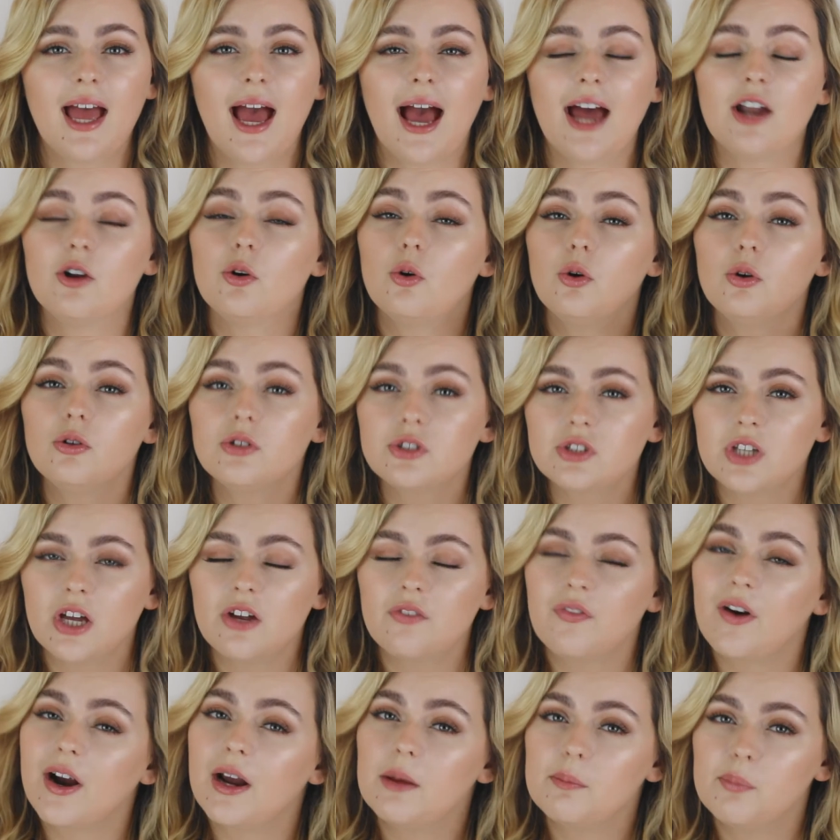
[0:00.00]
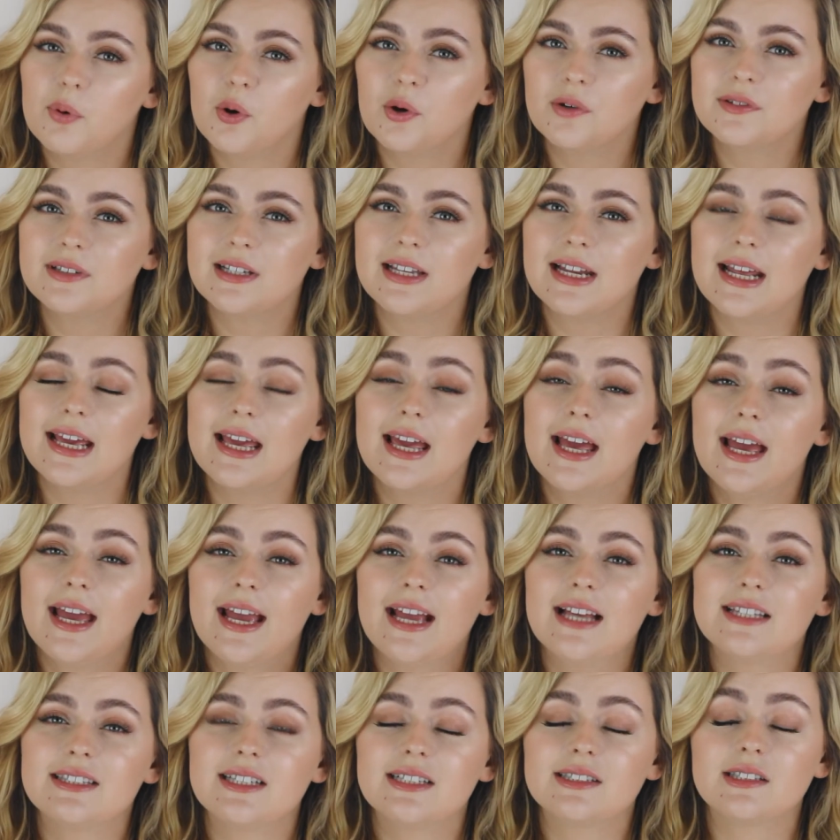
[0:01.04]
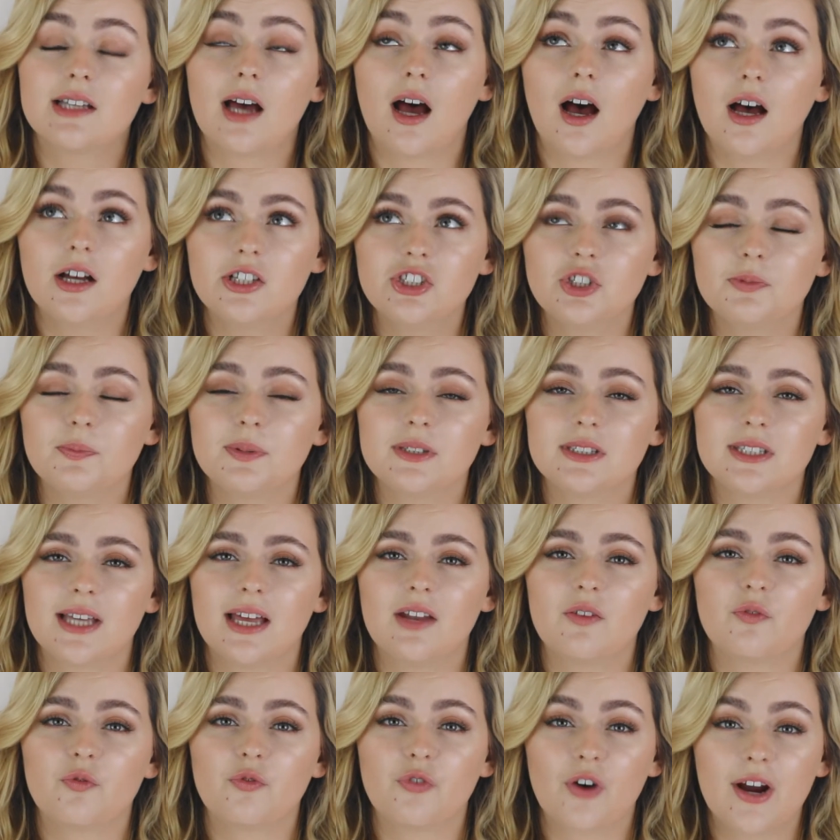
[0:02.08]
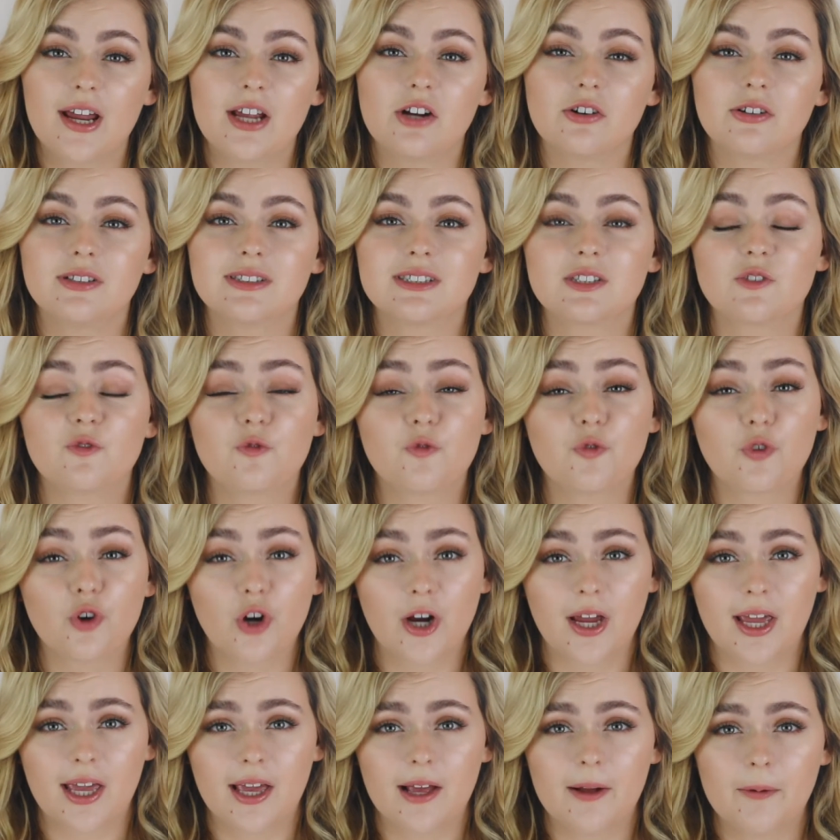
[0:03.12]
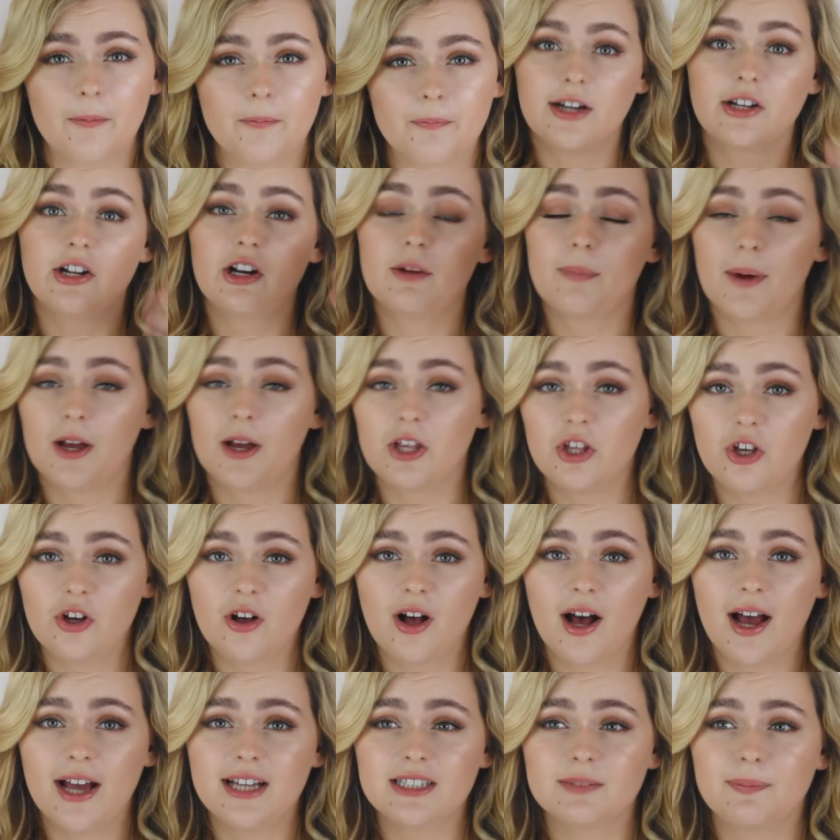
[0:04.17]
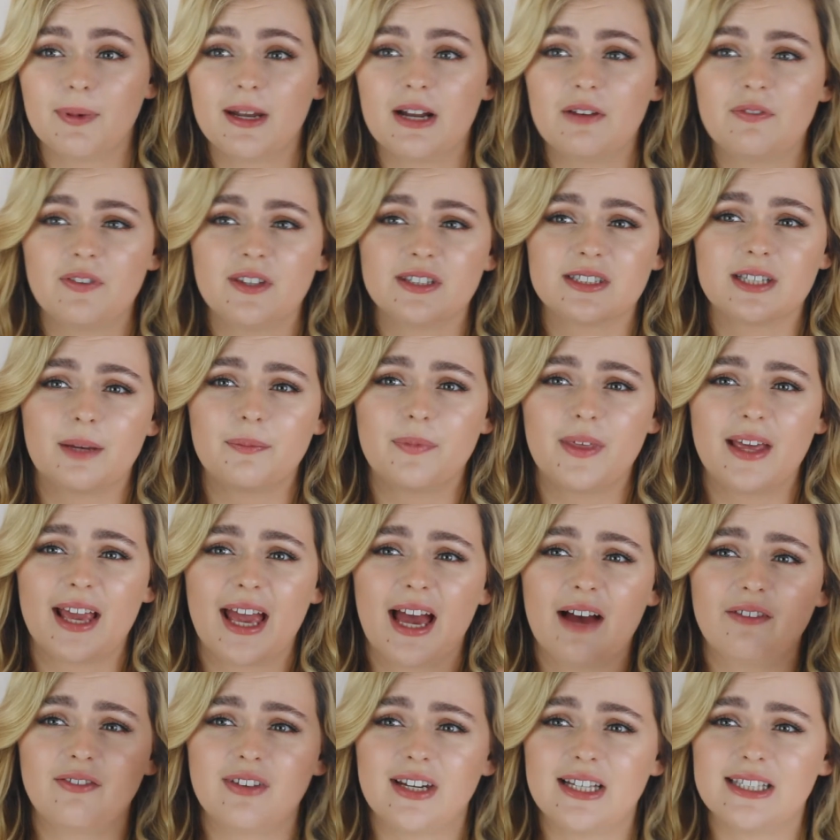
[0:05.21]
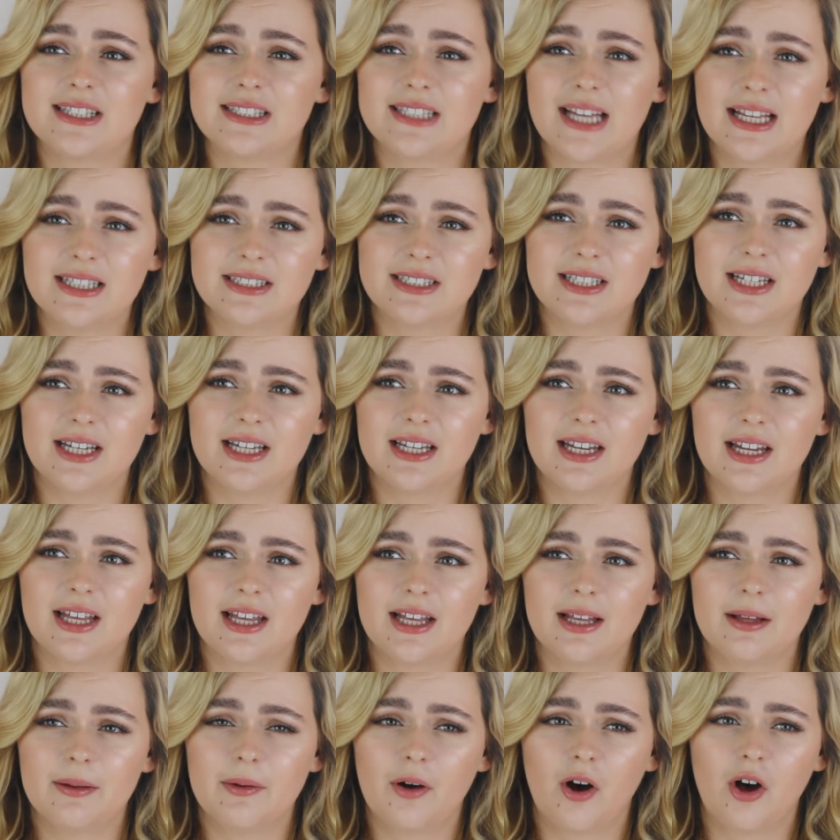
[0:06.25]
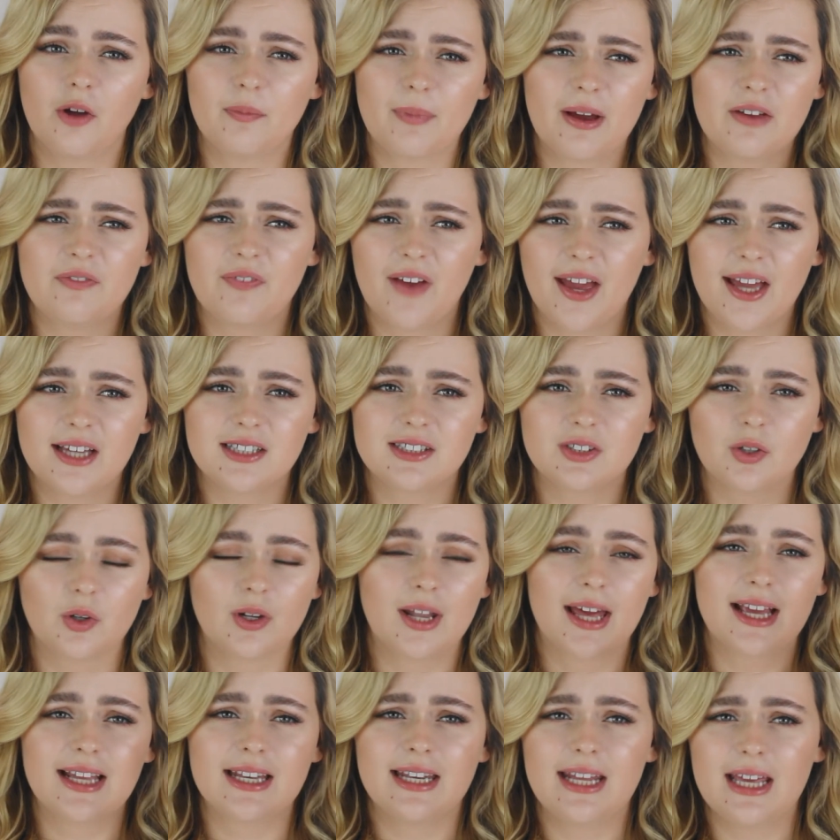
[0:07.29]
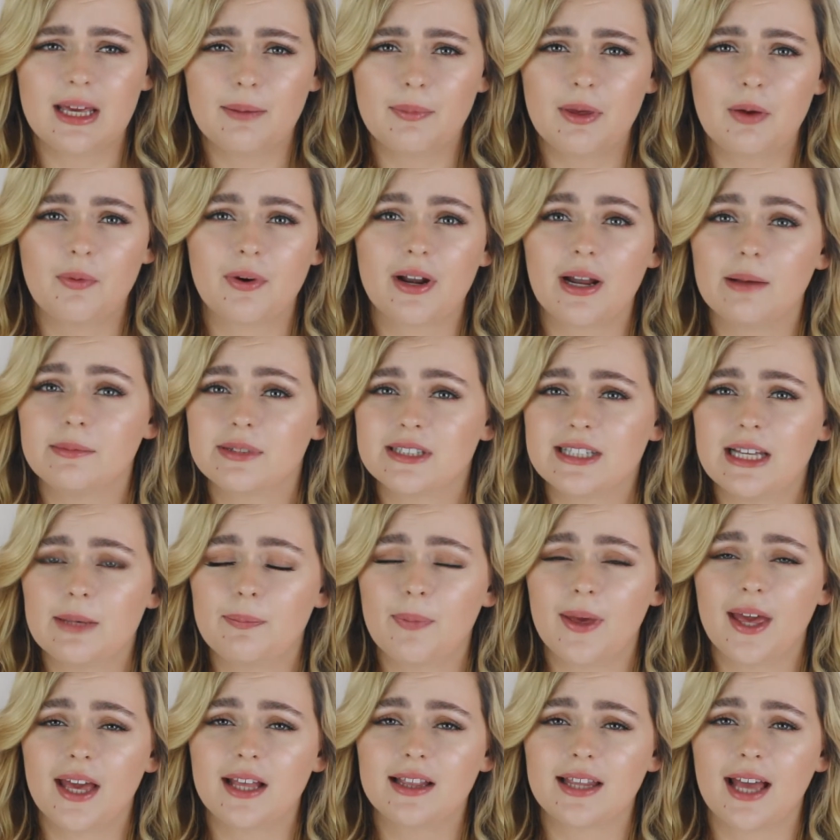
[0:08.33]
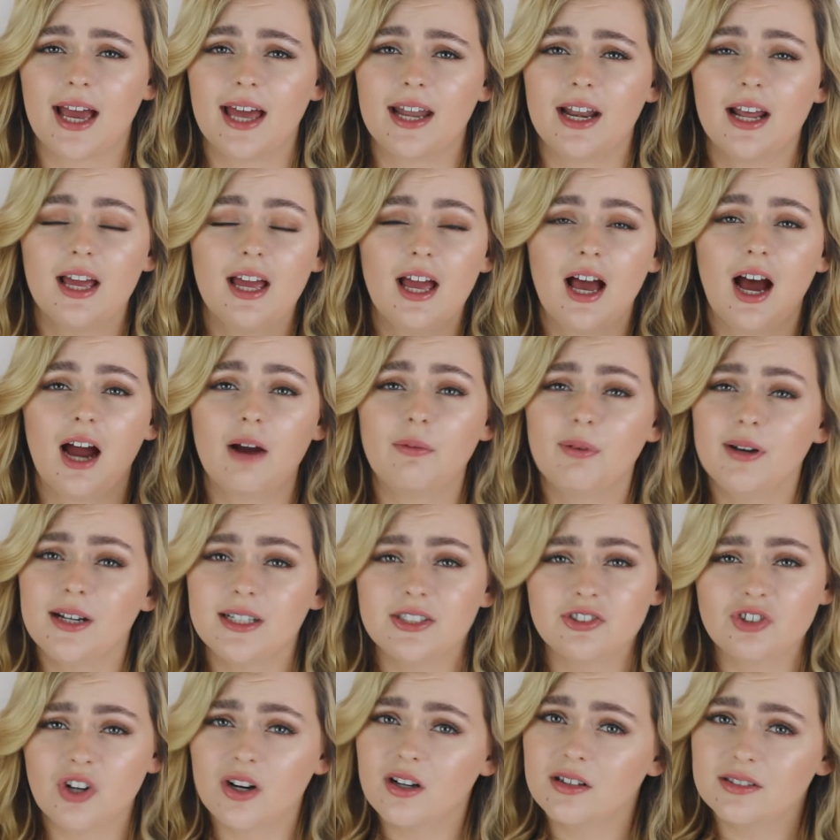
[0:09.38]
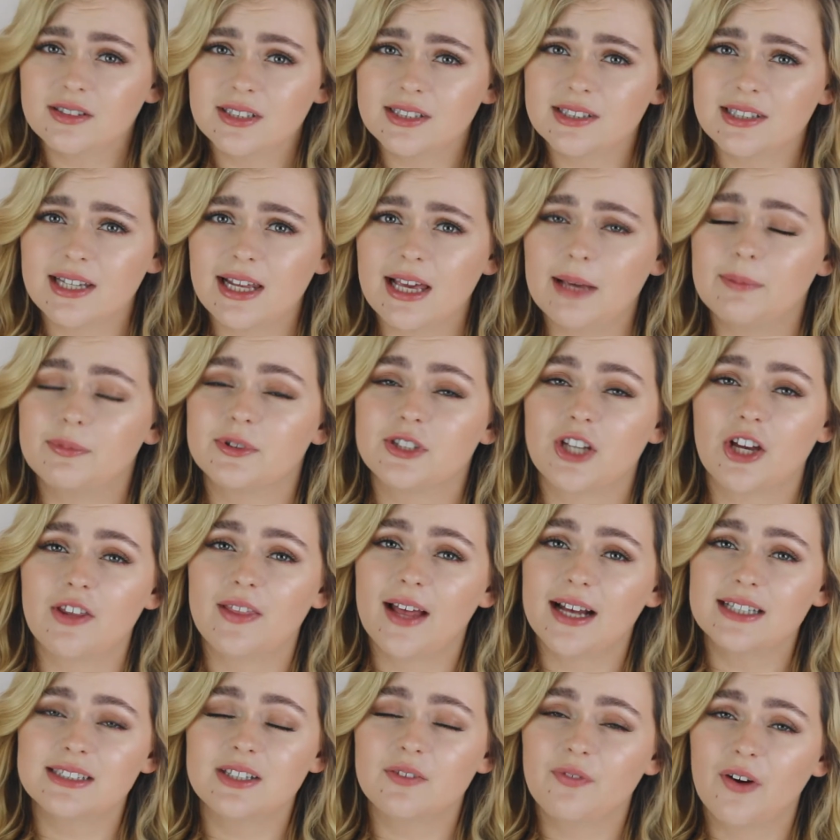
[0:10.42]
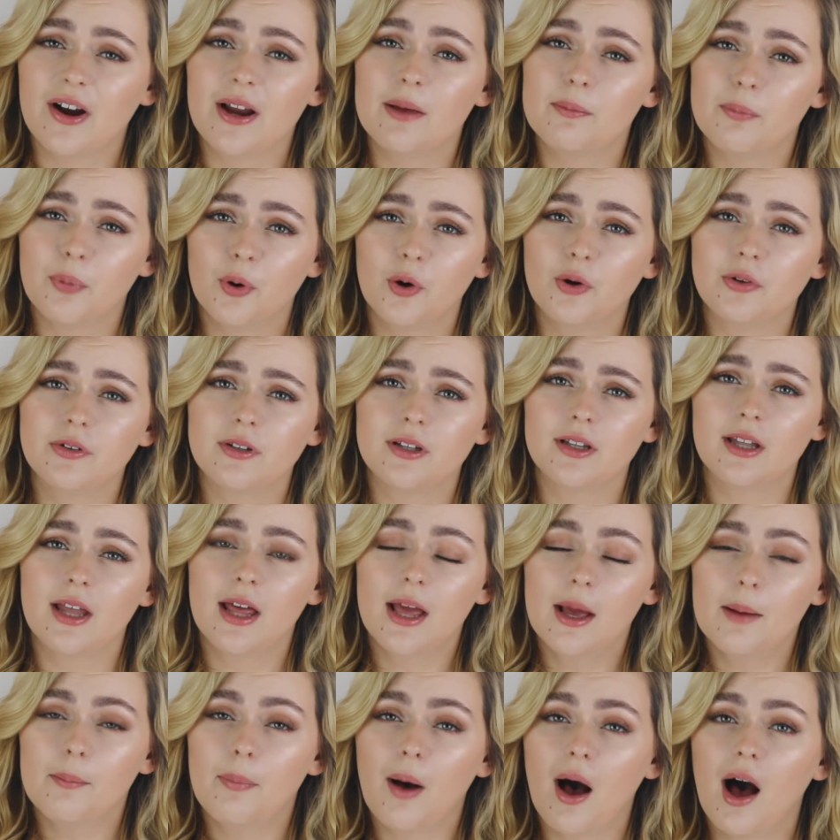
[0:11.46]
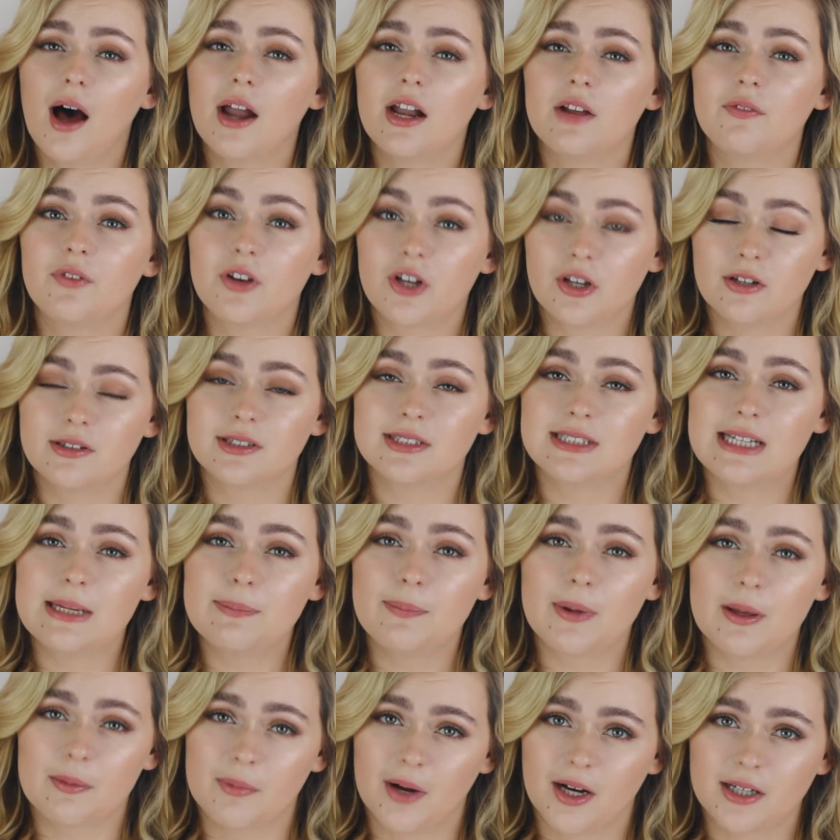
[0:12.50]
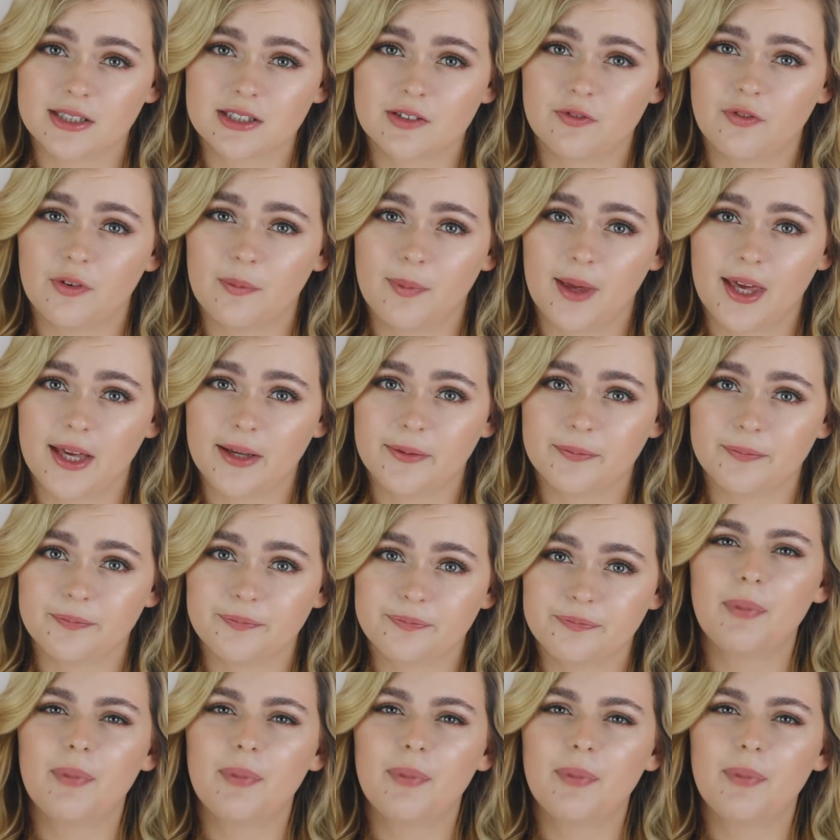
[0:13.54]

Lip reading: And also, very importantly, is it's 100% fragrance free. I don't know about you guys, but if there's something heavily scented on my face or like near me when I'm sleeping, then I really struggle to sleep. So that's a very important part of a good sleeping mask for me.